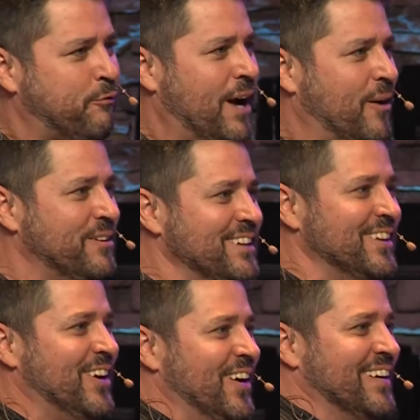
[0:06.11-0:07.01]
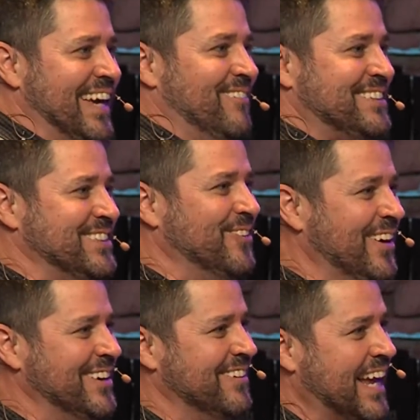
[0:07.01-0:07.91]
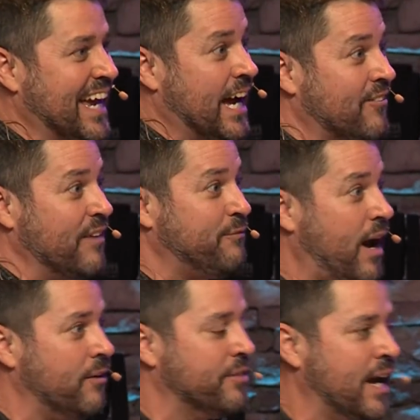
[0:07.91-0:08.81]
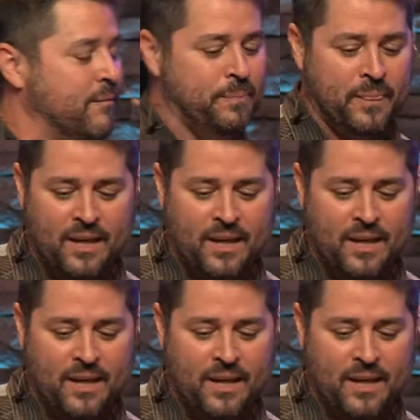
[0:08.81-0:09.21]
following along, yeah, I'm still wondering, like, how do I follow that?